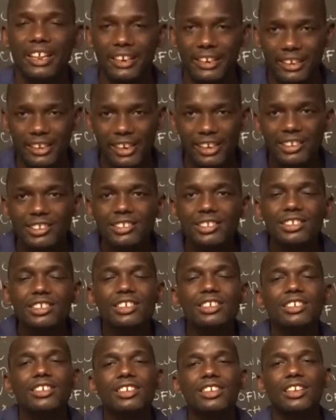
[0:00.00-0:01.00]

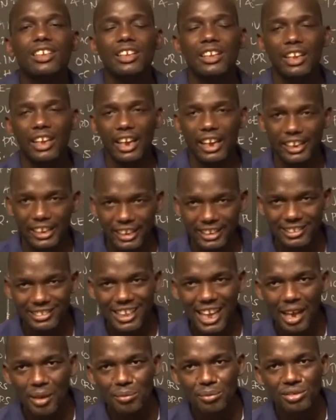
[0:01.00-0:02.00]
testing and
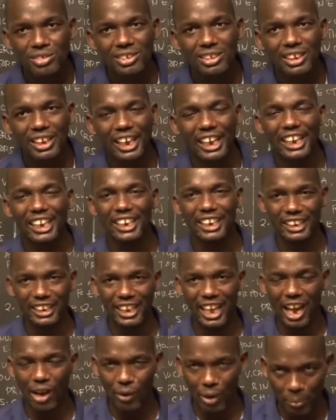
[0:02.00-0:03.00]
exams in
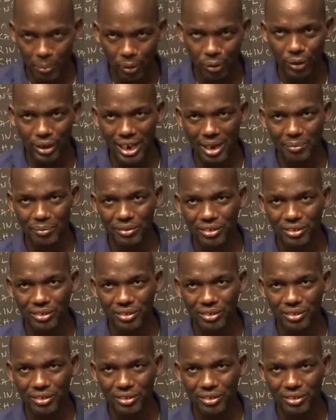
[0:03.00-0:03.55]
our program.